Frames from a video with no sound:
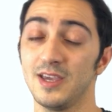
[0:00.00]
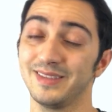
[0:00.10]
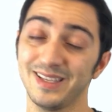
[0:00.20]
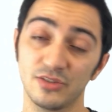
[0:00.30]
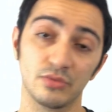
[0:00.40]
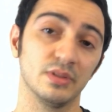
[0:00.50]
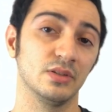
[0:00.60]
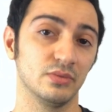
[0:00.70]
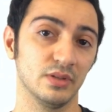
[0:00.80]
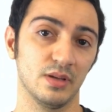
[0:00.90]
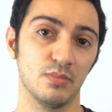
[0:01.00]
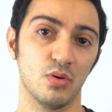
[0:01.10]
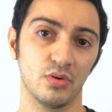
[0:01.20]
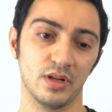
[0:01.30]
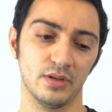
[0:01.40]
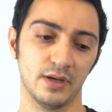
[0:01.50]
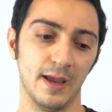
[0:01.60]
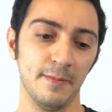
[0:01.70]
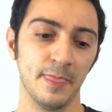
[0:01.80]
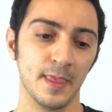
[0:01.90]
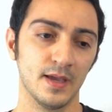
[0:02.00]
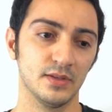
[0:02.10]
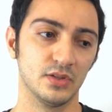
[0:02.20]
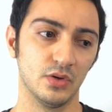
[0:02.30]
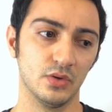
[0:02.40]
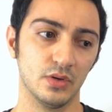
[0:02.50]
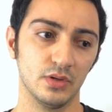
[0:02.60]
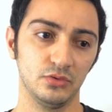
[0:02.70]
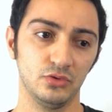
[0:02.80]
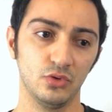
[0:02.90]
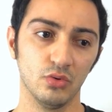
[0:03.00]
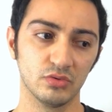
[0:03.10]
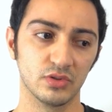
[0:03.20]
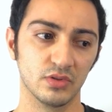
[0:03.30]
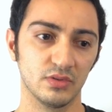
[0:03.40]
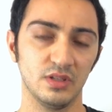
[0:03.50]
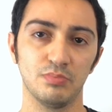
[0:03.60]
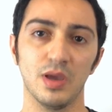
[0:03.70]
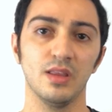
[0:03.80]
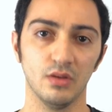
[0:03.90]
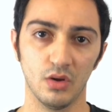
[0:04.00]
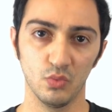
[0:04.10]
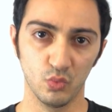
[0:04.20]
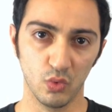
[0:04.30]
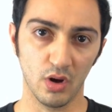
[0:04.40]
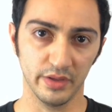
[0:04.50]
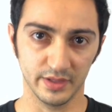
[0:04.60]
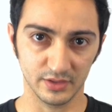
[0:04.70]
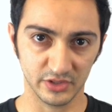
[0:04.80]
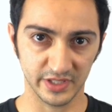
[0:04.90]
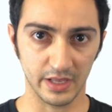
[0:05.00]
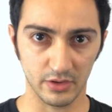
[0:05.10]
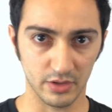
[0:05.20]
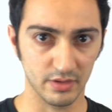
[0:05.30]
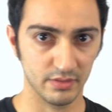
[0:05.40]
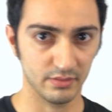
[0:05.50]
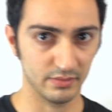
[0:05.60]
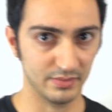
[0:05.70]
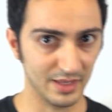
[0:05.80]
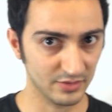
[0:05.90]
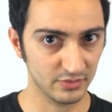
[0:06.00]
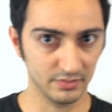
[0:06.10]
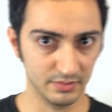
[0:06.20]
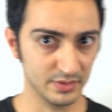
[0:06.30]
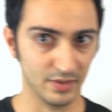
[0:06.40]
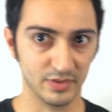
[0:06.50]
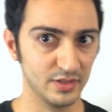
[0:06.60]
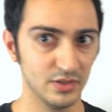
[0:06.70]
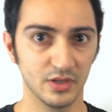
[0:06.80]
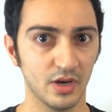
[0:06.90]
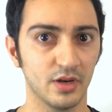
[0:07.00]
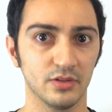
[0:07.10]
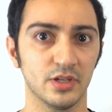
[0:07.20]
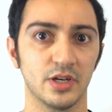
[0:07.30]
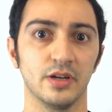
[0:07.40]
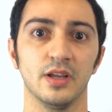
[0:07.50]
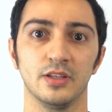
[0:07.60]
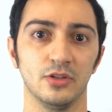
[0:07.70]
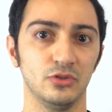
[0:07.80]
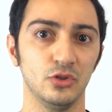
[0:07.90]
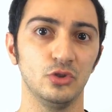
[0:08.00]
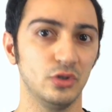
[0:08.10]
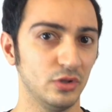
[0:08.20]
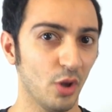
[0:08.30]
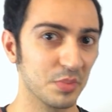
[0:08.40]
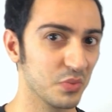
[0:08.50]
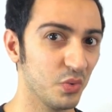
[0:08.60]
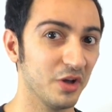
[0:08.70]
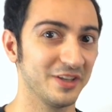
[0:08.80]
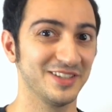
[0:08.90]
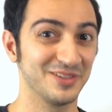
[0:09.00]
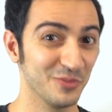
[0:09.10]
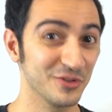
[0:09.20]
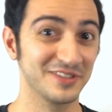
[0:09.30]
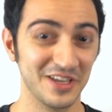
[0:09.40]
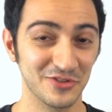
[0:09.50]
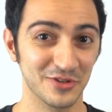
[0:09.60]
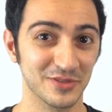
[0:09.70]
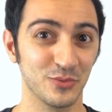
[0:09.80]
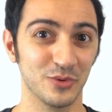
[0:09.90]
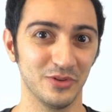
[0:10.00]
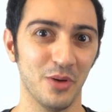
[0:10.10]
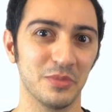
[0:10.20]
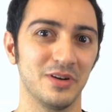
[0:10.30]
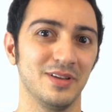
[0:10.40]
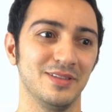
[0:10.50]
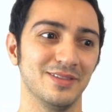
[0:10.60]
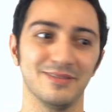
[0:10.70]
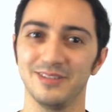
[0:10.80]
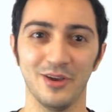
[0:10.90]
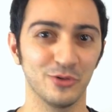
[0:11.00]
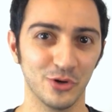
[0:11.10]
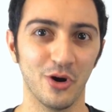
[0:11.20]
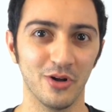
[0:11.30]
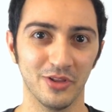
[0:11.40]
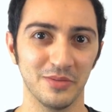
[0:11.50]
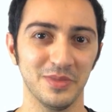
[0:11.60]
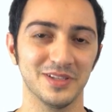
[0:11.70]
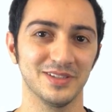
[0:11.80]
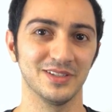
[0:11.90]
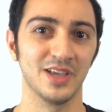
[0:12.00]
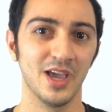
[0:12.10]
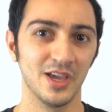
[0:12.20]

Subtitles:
That's really, really important. Okay, so don't depend on one seller. That's something you gotta learn. Number one is the most dangerous number in your online business.